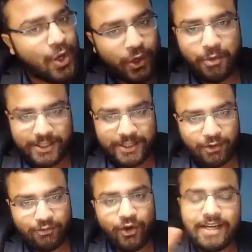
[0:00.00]
domestic
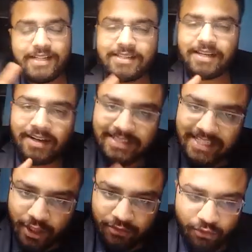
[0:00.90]
violence under
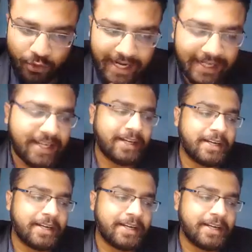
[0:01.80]
section 498.